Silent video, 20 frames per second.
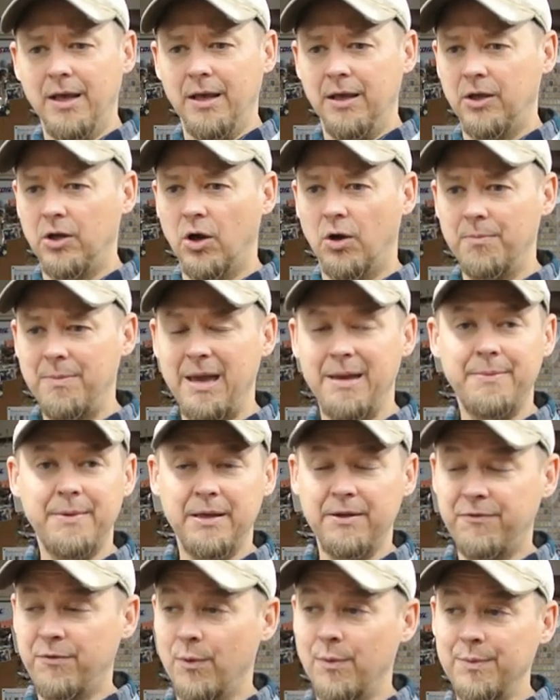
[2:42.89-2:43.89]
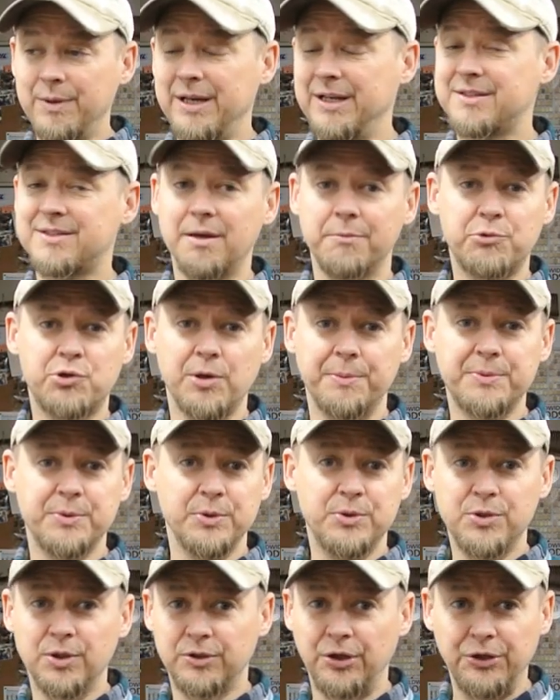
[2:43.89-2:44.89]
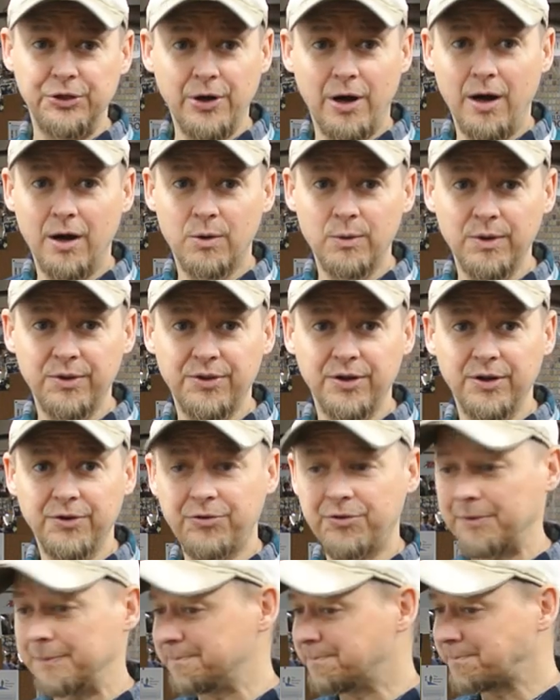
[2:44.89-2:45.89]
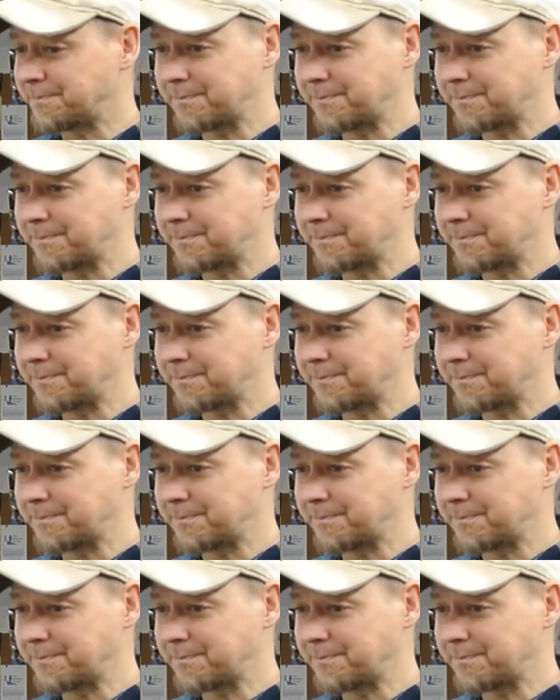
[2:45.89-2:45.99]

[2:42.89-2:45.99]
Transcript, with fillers: you know maybe even when we did some trips we took the dog with us